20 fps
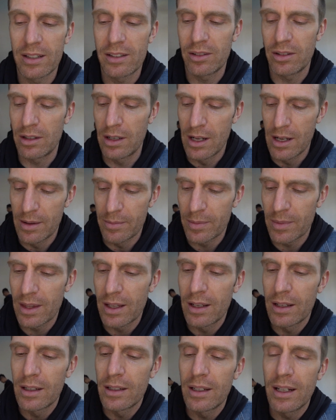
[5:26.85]
So
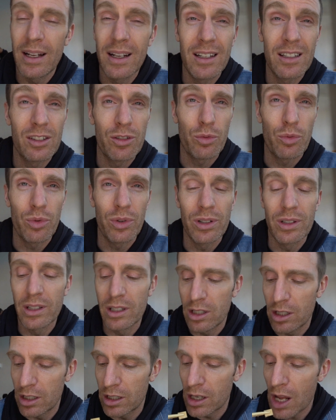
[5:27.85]
it's really
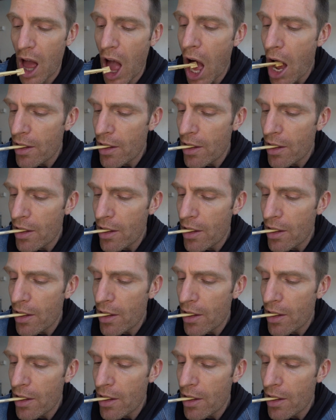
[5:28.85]
good.